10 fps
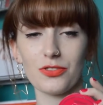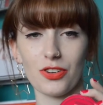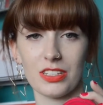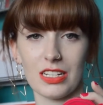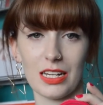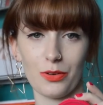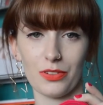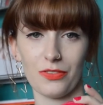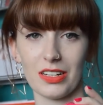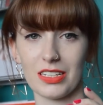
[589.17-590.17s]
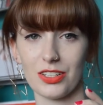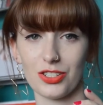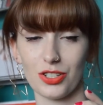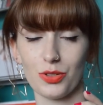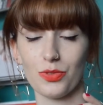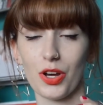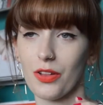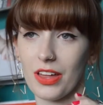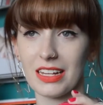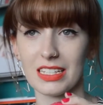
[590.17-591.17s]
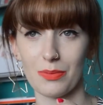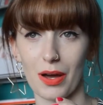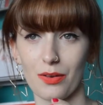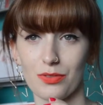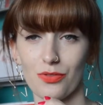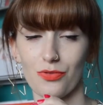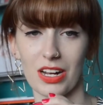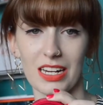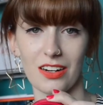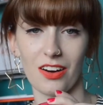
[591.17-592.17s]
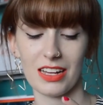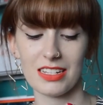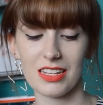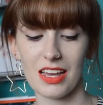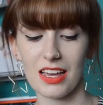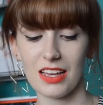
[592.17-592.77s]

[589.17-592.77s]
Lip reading: tried the liquid foundation you'll know that it smells really nice.